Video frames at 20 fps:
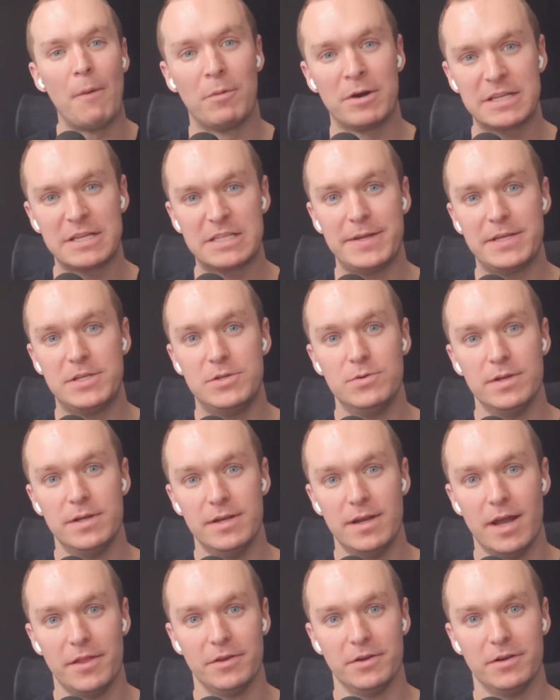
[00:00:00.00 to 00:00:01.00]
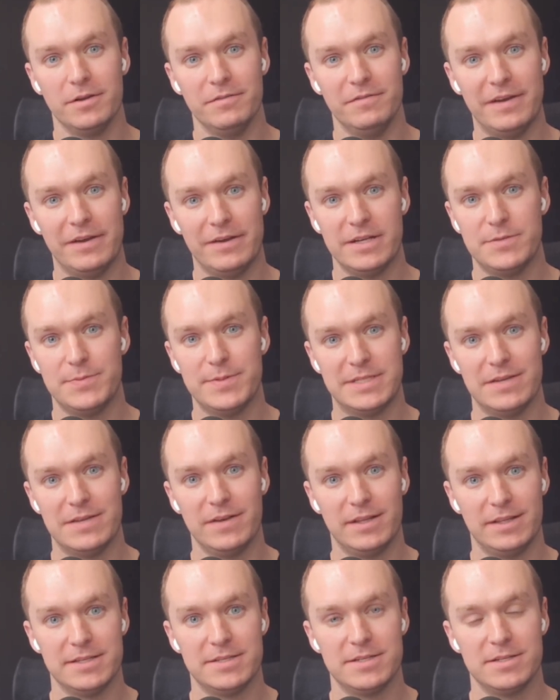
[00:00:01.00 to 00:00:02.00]
want to speak to another very
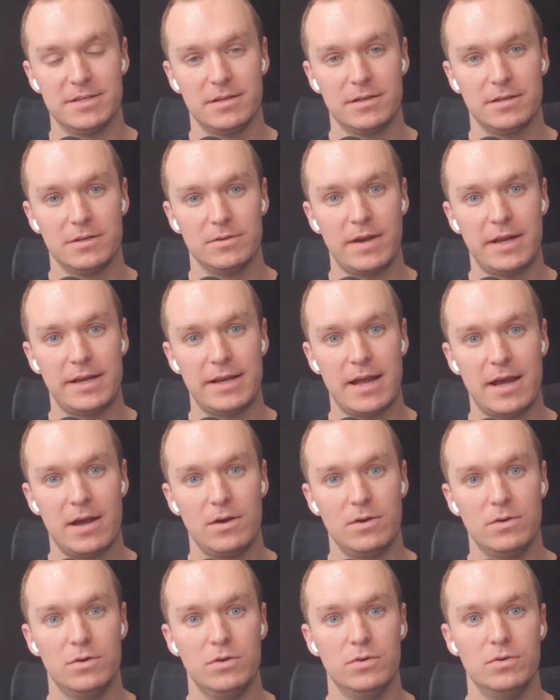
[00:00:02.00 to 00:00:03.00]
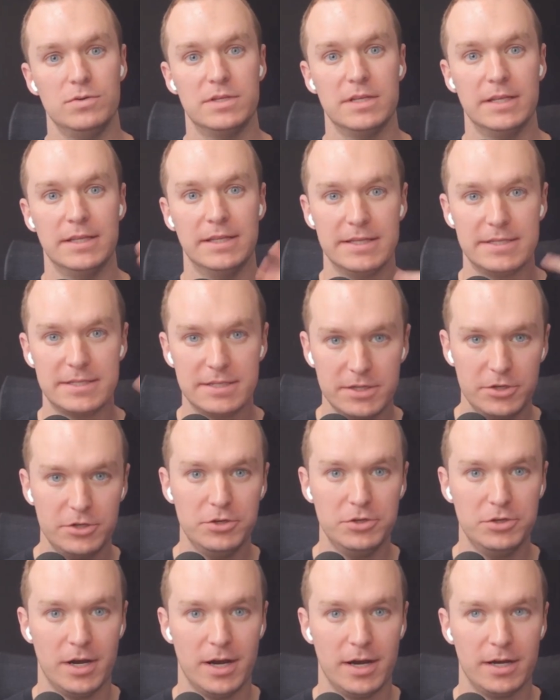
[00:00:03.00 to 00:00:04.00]
specific listener right now who's listening to you
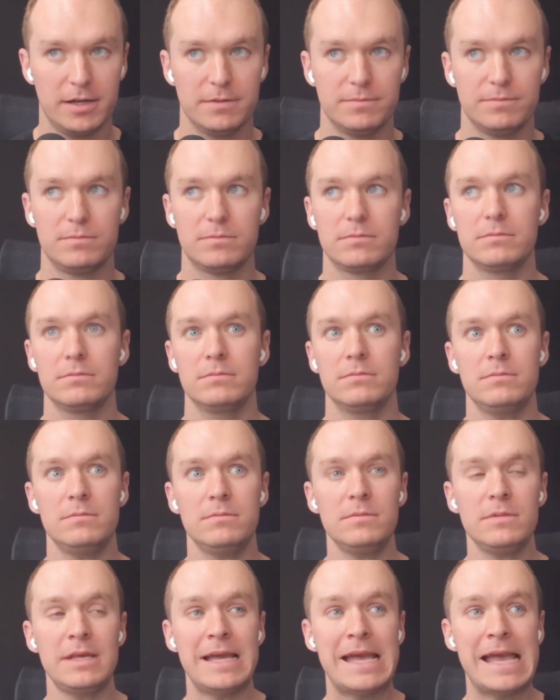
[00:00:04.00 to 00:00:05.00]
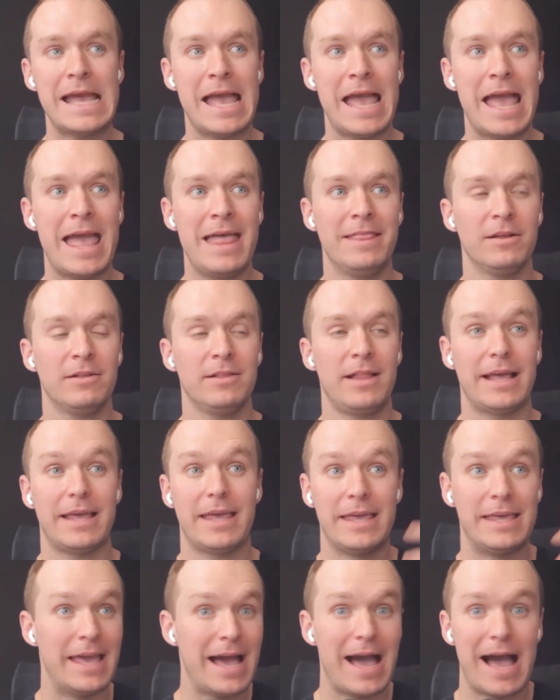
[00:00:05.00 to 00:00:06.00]
talk. And they're like,
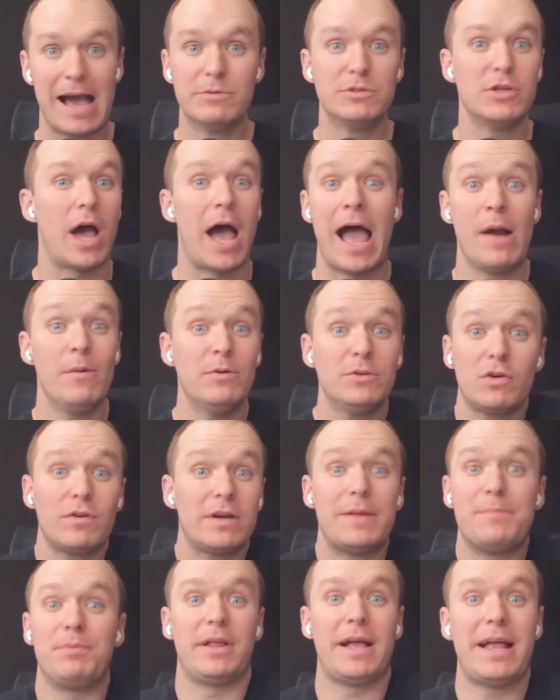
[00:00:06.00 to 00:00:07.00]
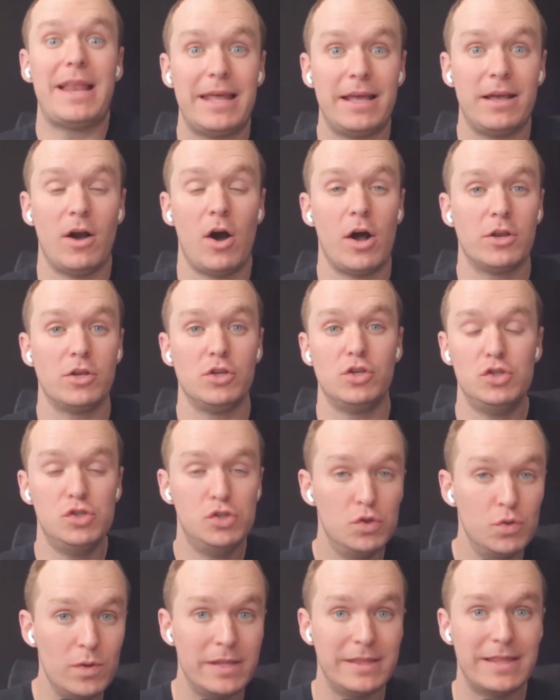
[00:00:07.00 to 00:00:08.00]
yeah, I was already planning on
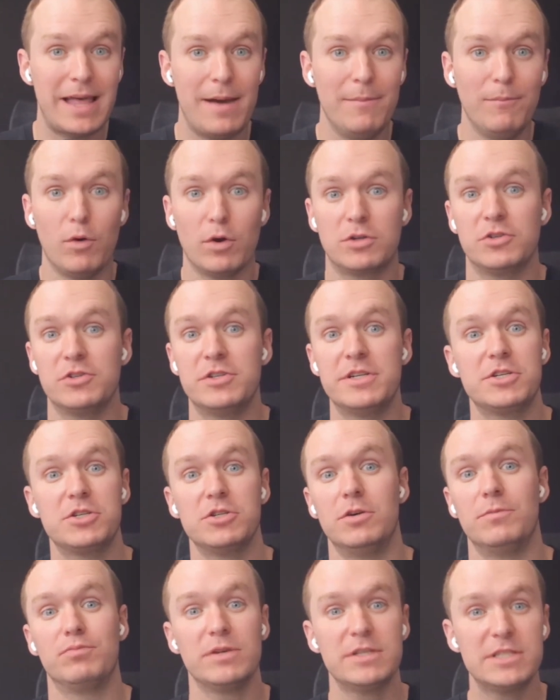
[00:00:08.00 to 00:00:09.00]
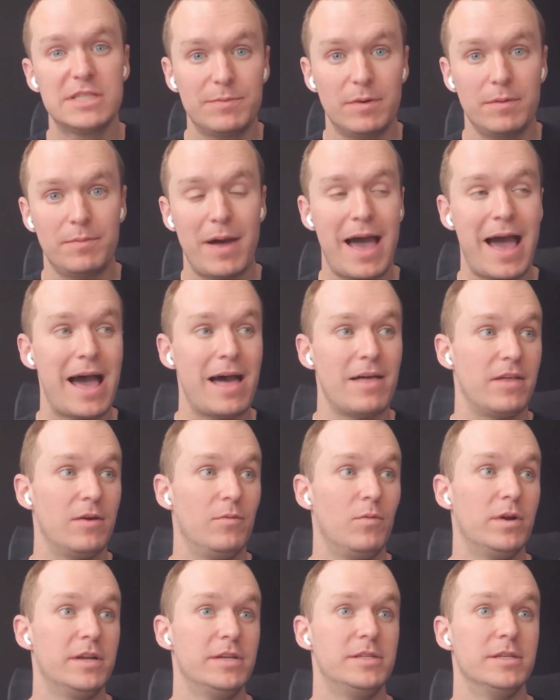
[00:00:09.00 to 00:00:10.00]
doing that more traditional principal path. I
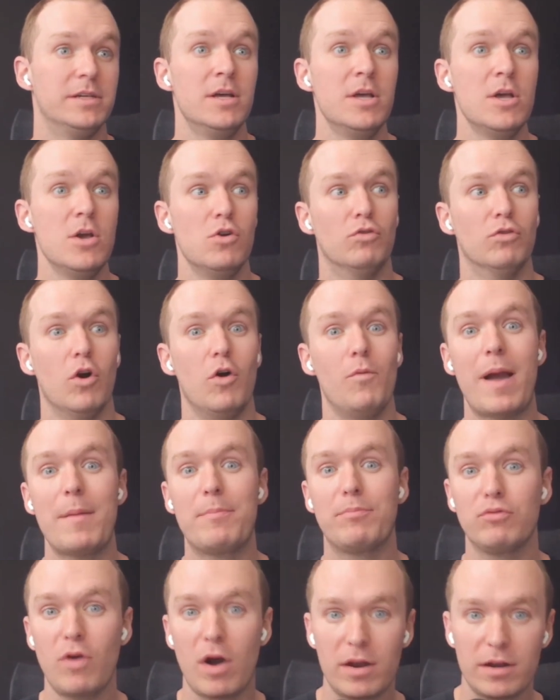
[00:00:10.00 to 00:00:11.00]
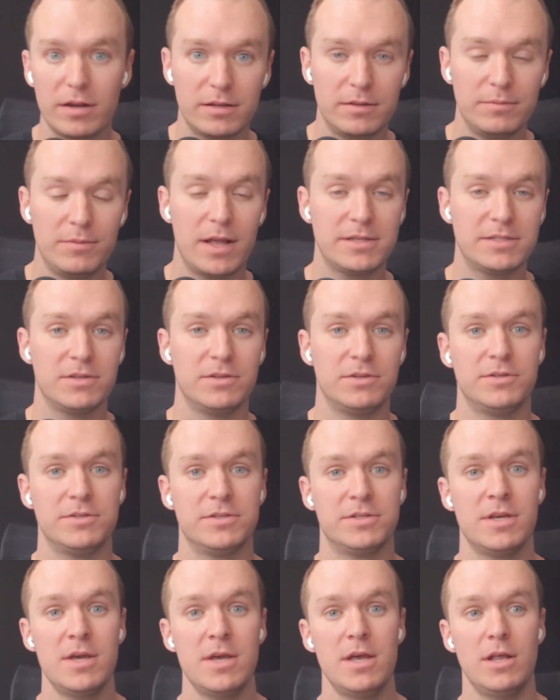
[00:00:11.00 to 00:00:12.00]
wanted to grow my product
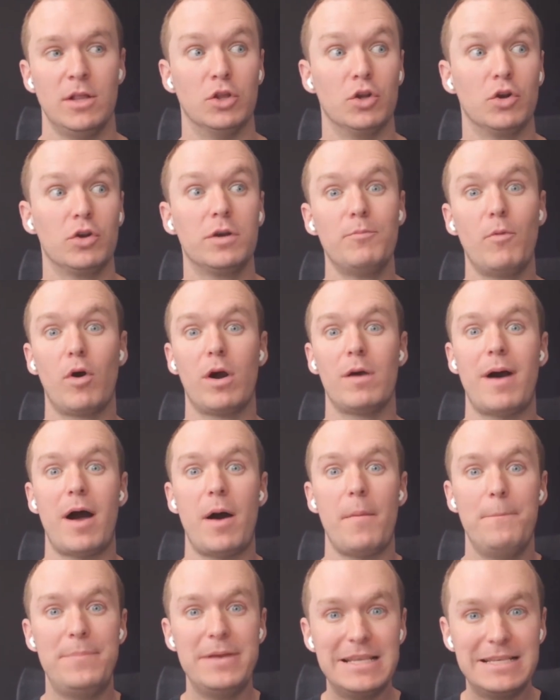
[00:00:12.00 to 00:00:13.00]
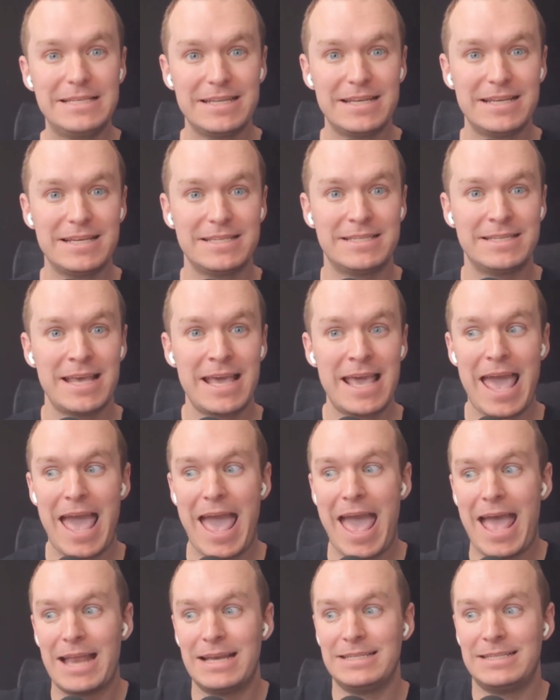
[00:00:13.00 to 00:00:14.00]
muscles, learn more about business.
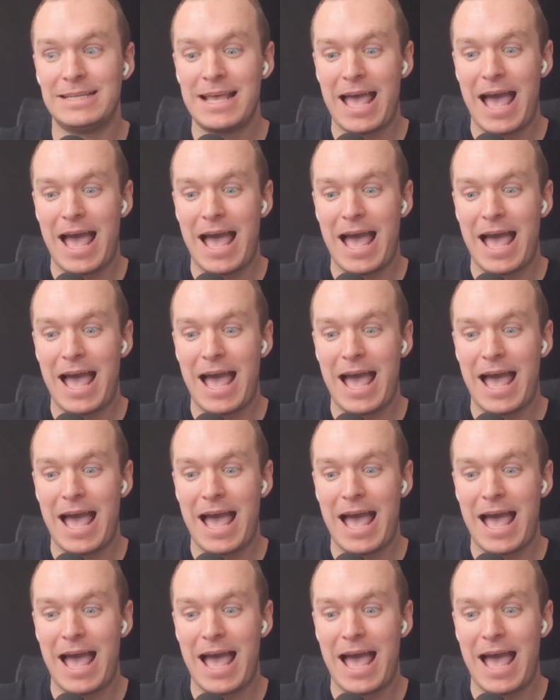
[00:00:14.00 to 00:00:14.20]
And